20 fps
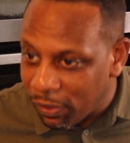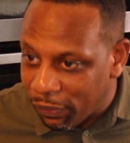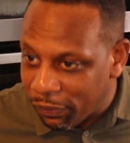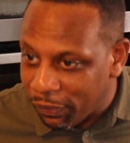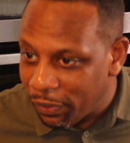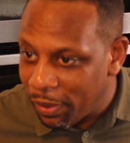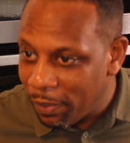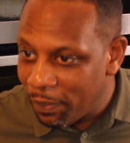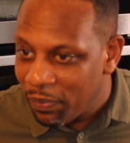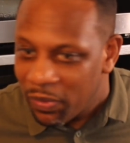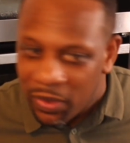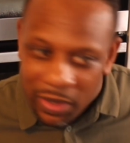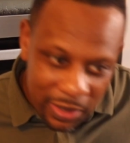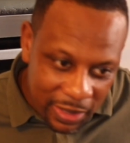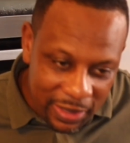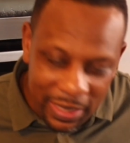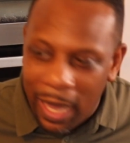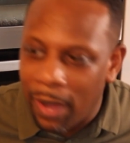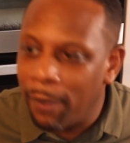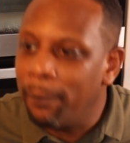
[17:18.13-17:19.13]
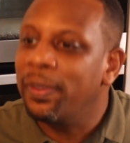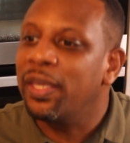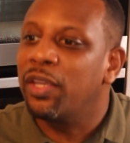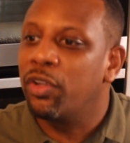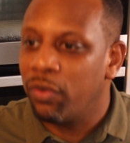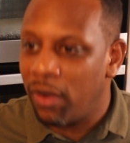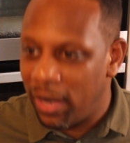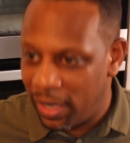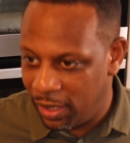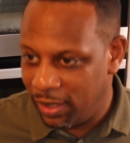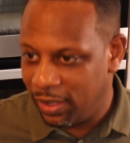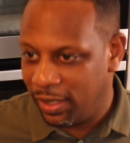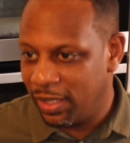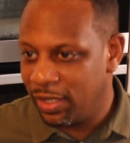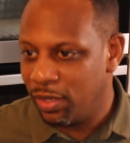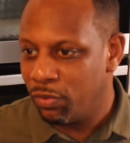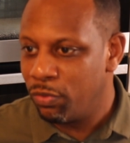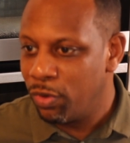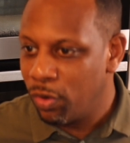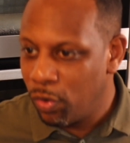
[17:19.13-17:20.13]
yeah. for him. That'd be great in
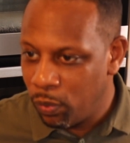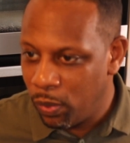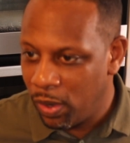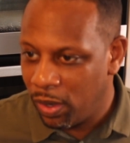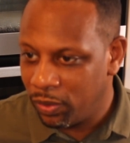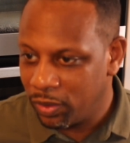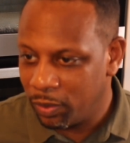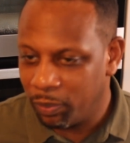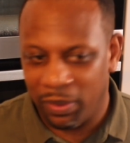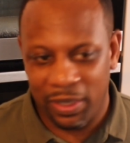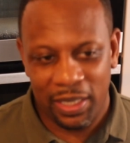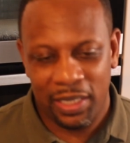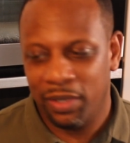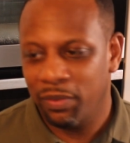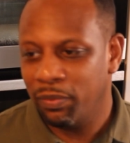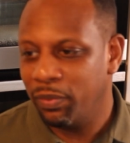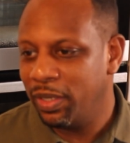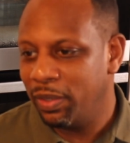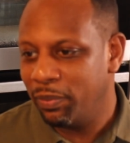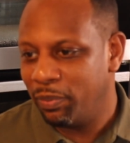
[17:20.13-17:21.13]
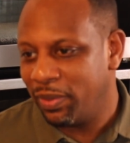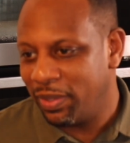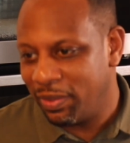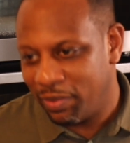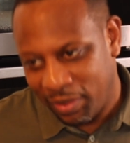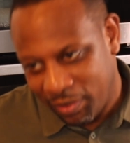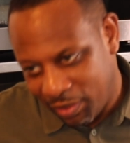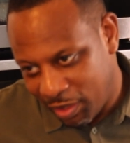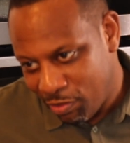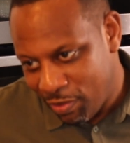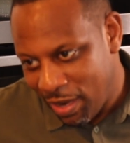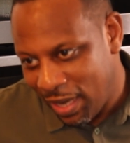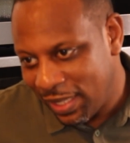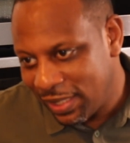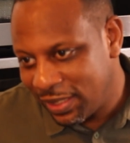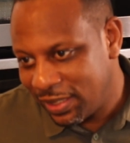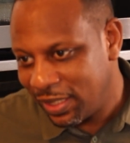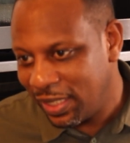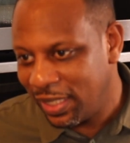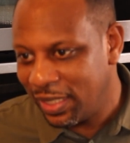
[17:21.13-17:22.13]
the mm. real world, but in the but the
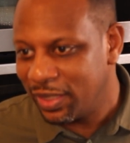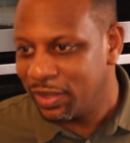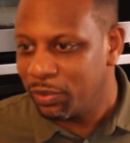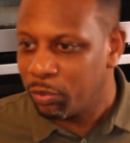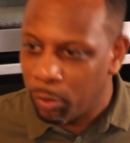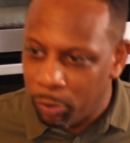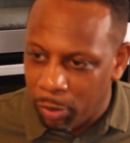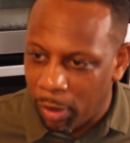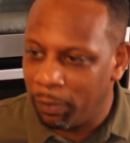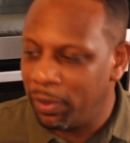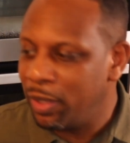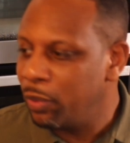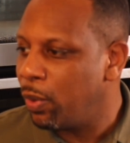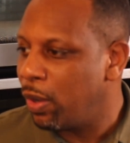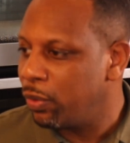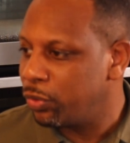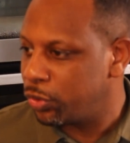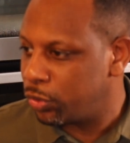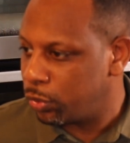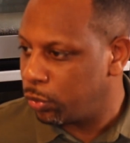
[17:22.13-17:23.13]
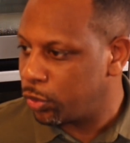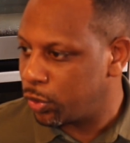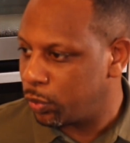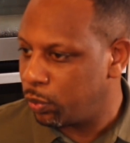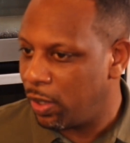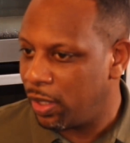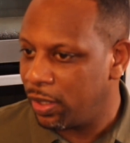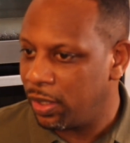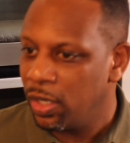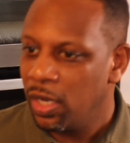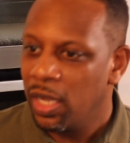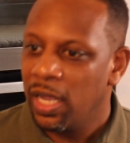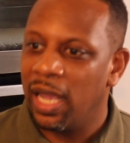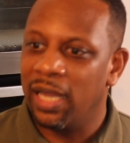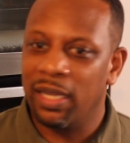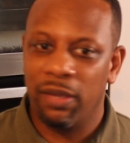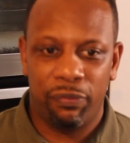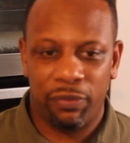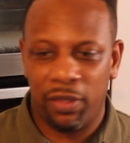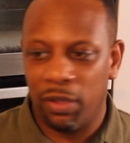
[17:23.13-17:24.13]
reality mm. is we probably won't source one,
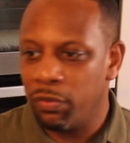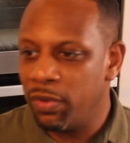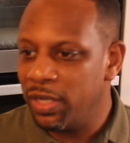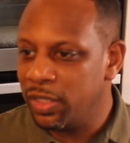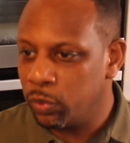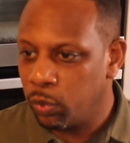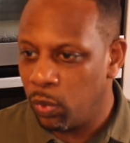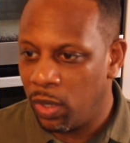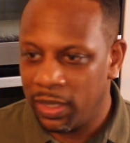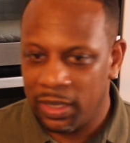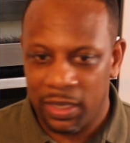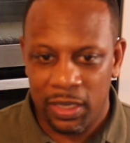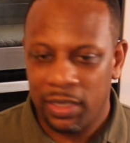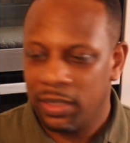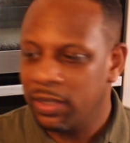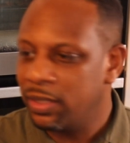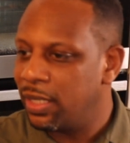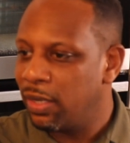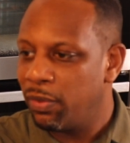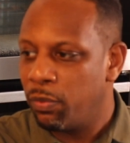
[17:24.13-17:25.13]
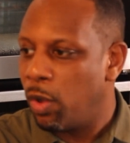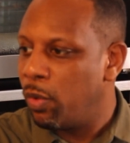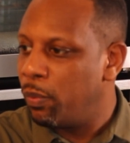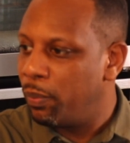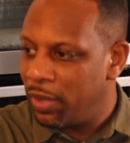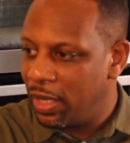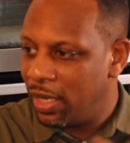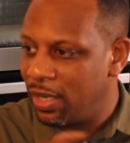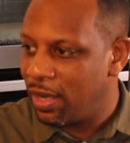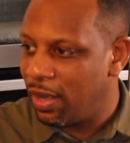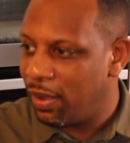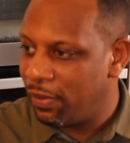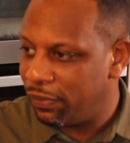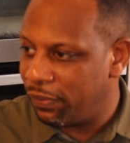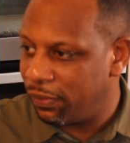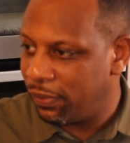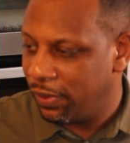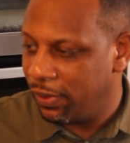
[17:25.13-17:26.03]
and if there is one, there won't so be maybe, enough.